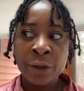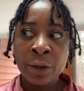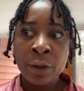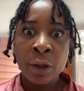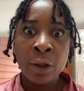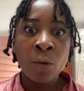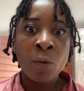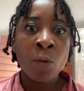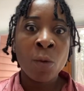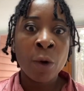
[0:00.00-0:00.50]

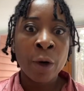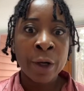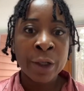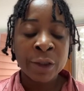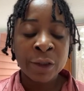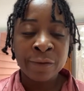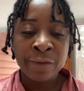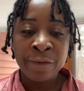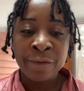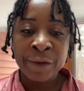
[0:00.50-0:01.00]
or work
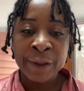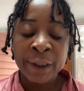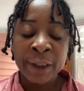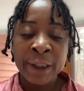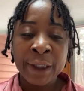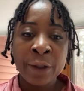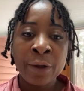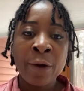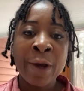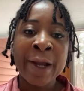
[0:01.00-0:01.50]
to feel
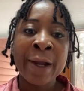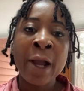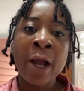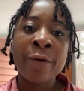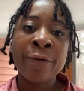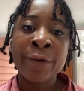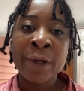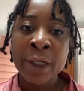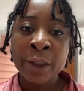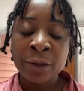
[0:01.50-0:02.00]
it, or a
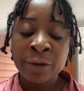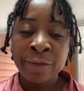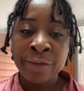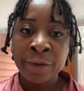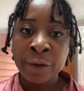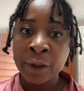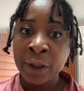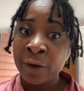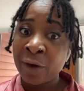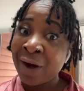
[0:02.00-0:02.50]
career to
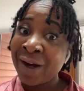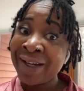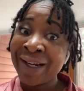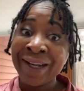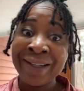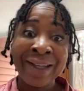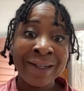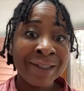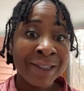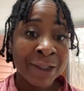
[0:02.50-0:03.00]
feel it, or
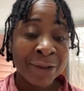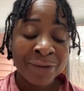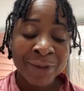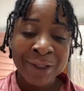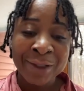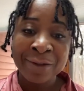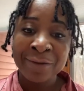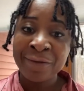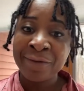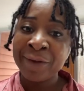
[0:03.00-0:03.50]
another degree
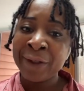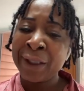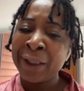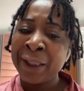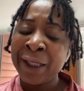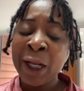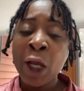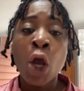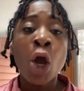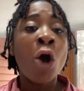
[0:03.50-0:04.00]
to feel
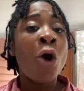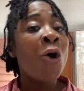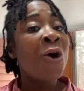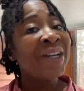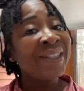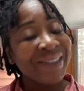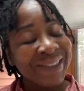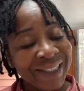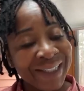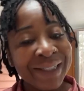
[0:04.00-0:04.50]
it, or
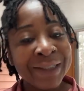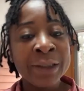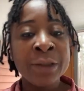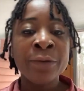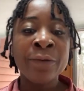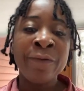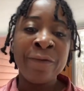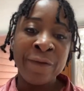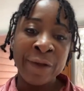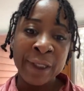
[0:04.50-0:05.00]
to
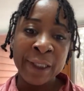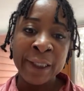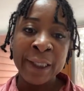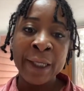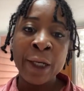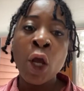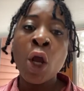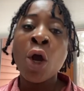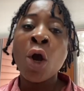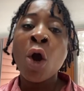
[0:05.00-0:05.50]
feel
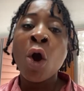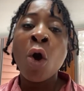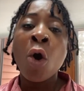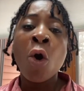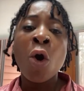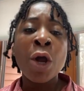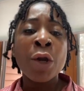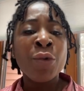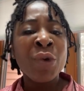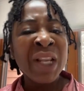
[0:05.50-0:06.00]
it,
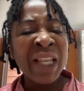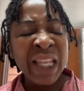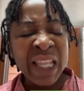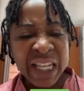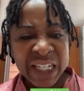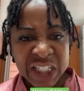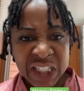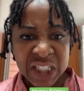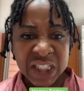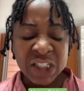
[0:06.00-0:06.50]
or a
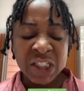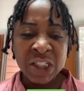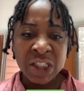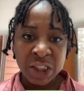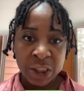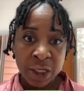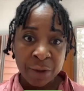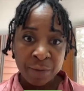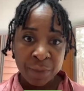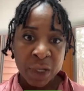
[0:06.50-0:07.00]

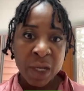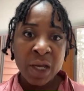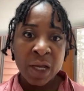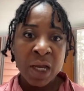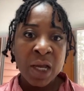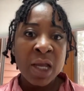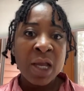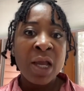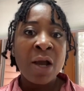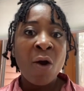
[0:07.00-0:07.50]
relationship?
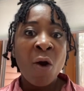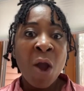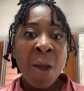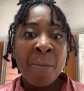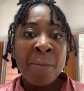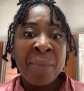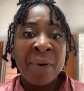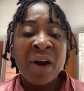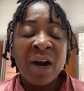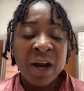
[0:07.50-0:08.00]
Or a
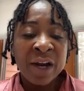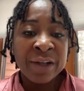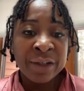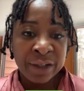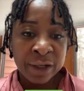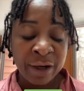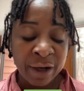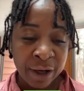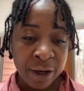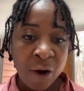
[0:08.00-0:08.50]

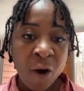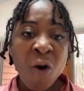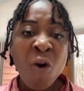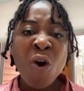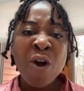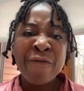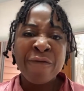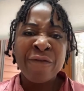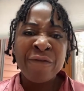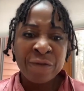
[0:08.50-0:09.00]
partner or
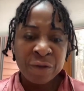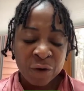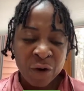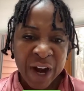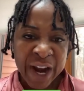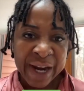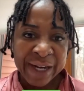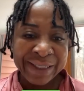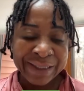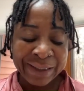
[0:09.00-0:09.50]
a
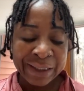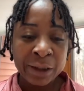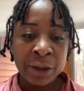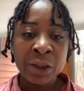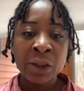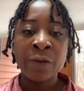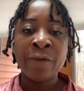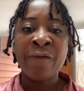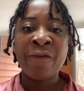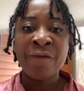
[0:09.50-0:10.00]
friend
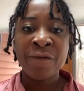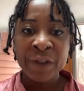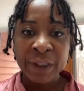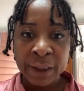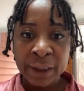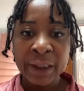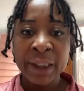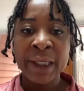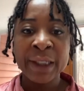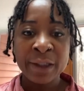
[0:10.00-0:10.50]
to
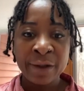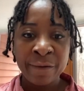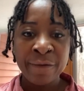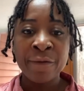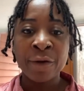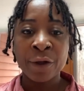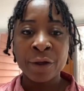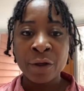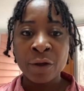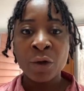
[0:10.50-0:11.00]
feel it
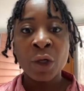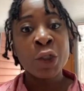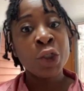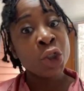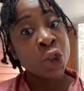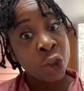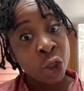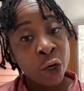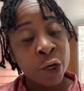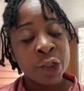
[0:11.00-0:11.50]
for you, or a
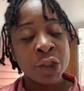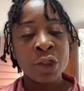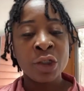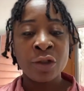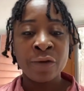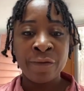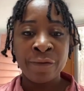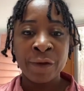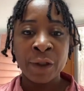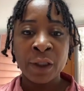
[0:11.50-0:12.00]
church to
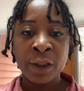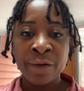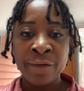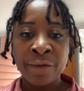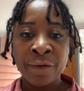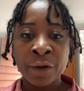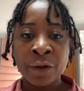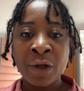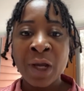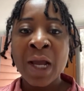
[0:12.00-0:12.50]
feel it
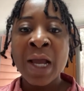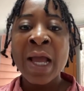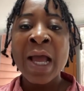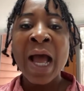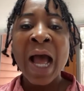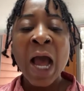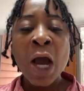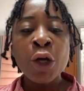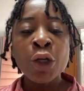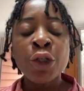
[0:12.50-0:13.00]
for you.
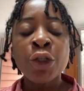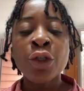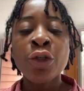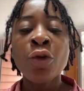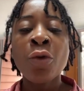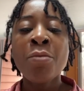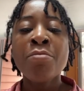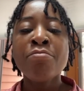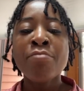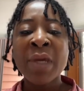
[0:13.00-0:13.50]
How do
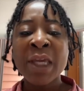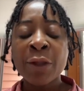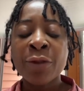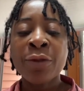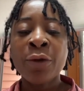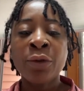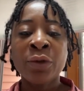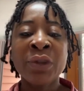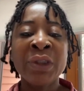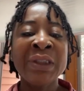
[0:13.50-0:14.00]
you meet
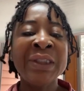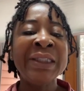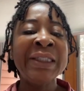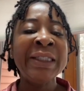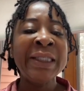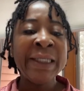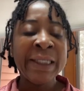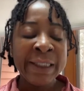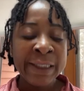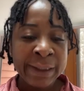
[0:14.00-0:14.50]
those
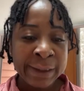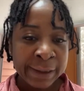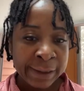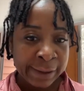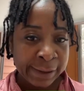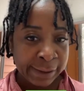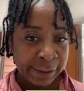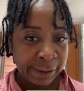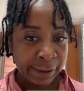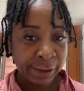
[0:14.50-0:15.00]

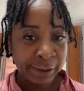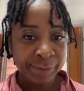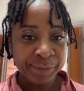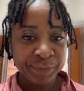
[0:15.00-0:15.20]
needs?